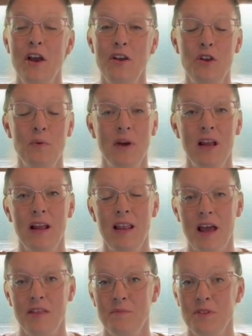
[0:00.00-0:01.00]
You wanna
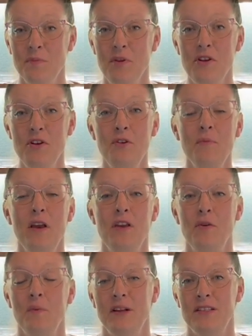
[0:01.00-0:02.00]
allow them to bloom.
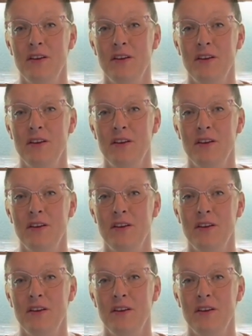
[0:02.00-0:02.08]
You want